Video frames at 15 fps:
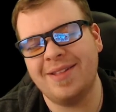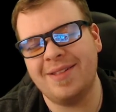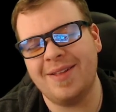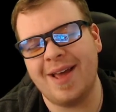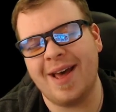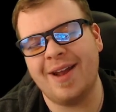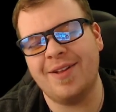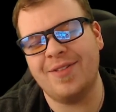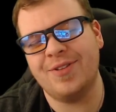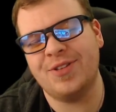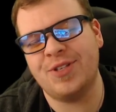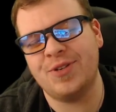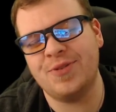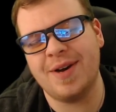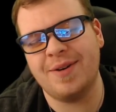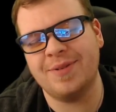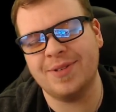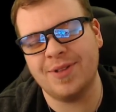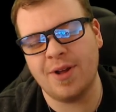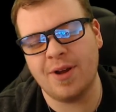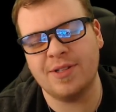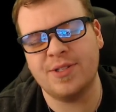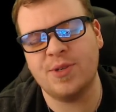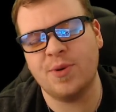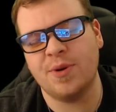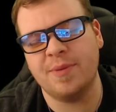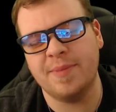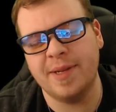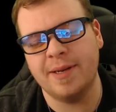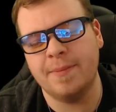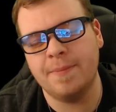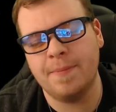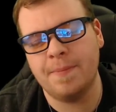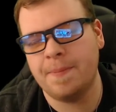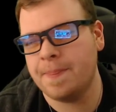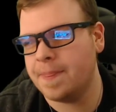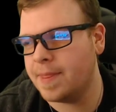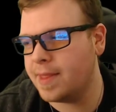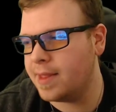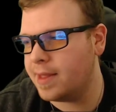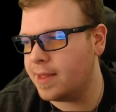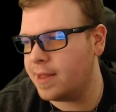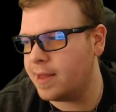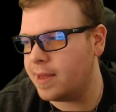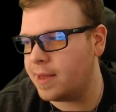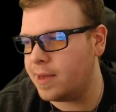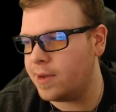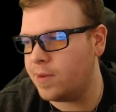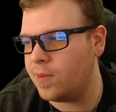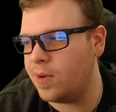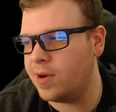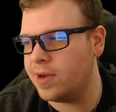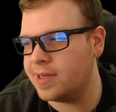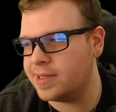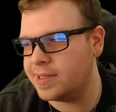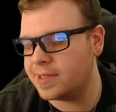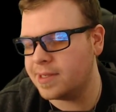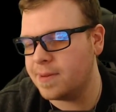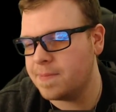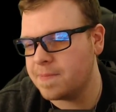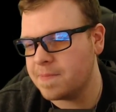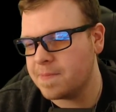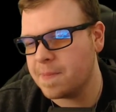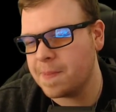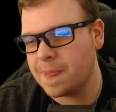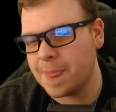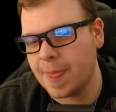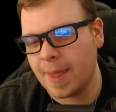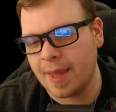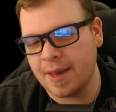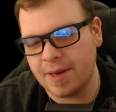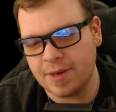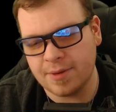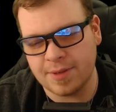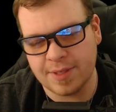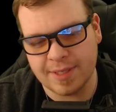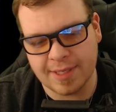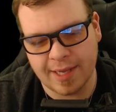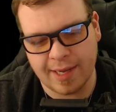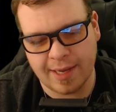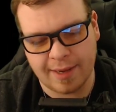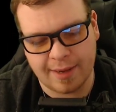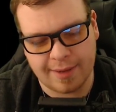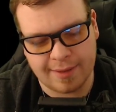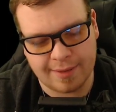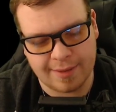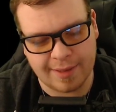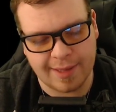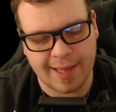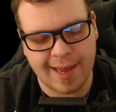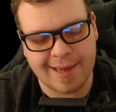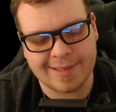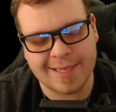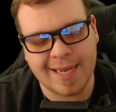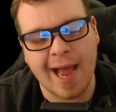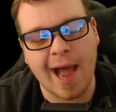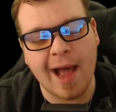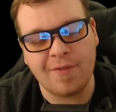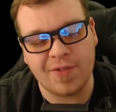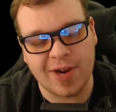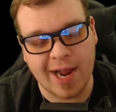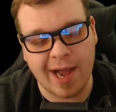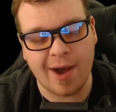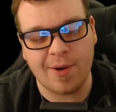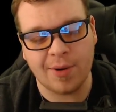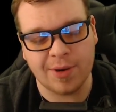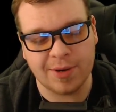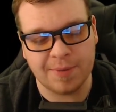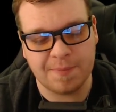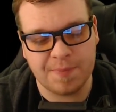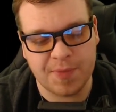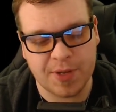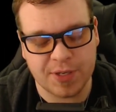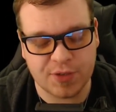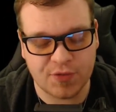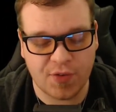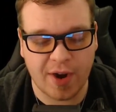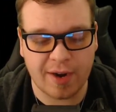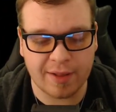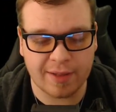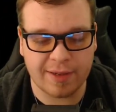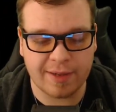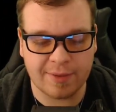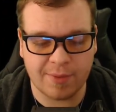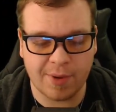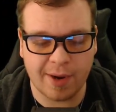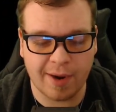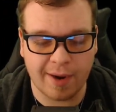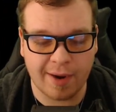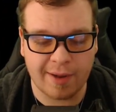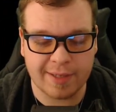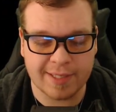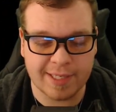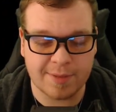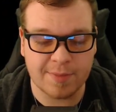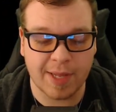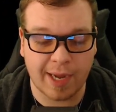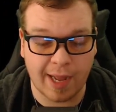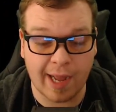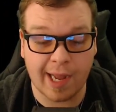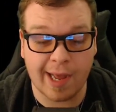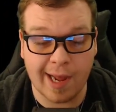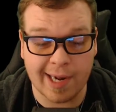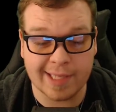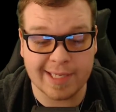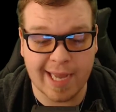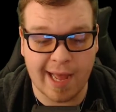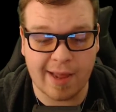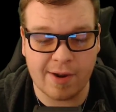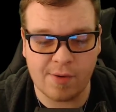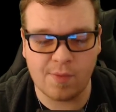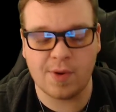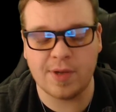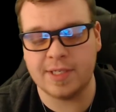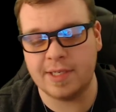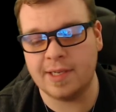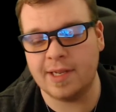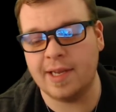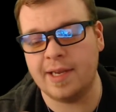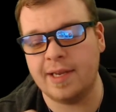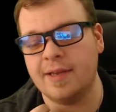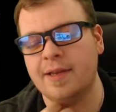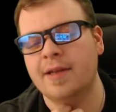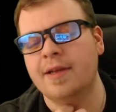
out of the 2 hour long tournament, it was like the last half an hour is finally where it seemed like I got it down and wasn't like,